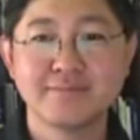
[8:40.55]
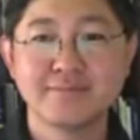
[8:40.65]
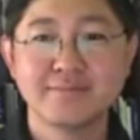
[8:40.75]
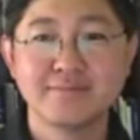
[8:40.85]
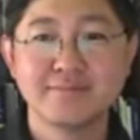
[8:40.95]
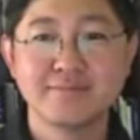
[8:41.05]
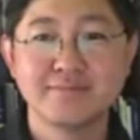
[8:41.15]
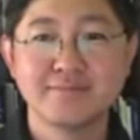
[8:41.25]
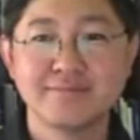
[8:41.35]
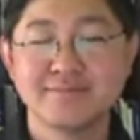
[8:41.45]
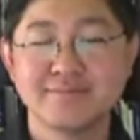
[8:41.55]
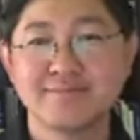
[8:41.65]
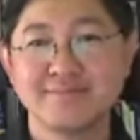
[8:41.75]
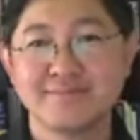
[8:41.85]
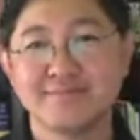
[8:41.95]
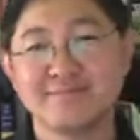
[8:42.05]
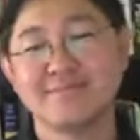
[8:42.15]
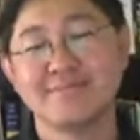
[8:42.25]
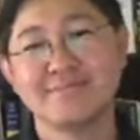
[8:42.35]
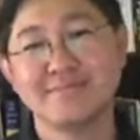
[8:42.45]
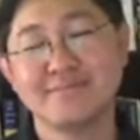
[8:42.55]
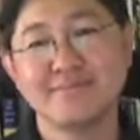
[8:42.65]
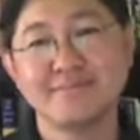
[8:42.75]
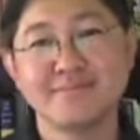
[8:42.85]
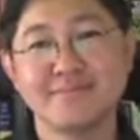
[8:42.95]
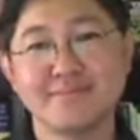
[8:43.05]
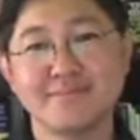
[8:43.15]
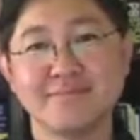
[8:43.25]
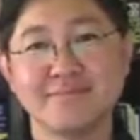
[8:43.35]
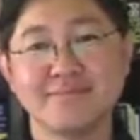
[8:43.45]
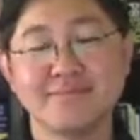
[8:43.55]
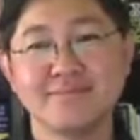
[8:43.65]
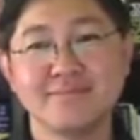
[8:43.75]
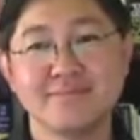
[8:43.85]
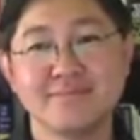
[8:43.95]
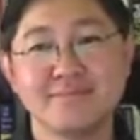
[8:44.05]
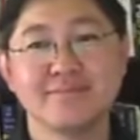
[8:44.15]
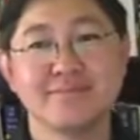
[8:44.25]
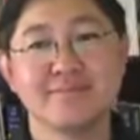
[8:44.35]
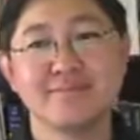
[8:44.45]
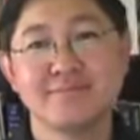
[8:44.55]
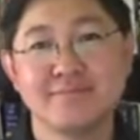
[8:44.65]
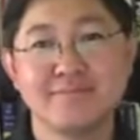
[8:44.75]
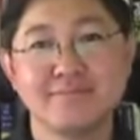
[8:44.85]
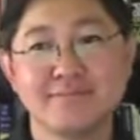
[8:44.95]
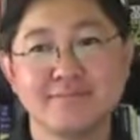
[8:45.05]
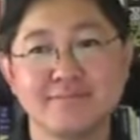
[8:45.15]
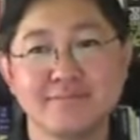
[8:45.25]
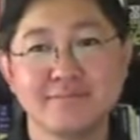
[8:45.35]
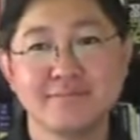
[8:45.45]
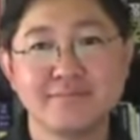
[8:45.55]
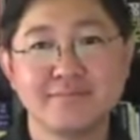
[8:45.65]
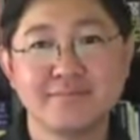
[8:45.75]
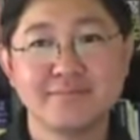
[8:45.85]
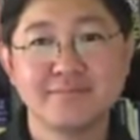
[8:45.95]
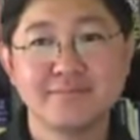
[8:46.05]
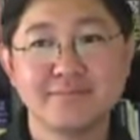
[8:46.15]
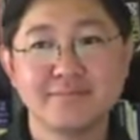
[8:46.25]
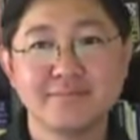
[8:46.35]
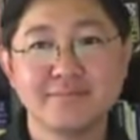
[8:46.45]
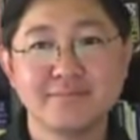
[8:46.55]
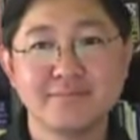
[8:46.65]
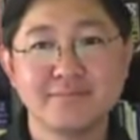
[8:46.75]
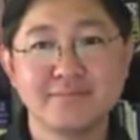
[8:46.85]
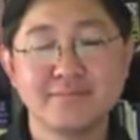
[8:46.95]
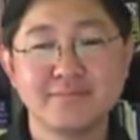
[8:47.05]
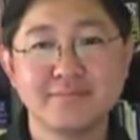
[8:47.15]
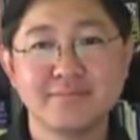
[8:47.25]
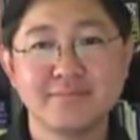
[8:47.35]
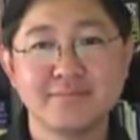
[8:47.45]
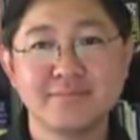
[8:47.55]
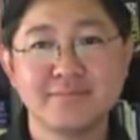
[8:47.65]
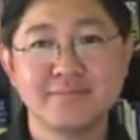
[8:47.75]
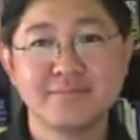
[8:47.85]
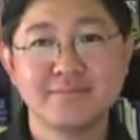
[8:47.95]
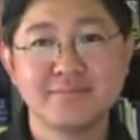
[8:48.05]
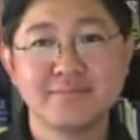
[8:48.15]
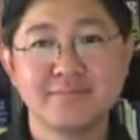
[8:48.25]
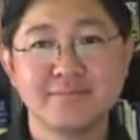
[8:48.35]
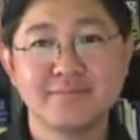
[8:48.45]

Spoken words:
(silent)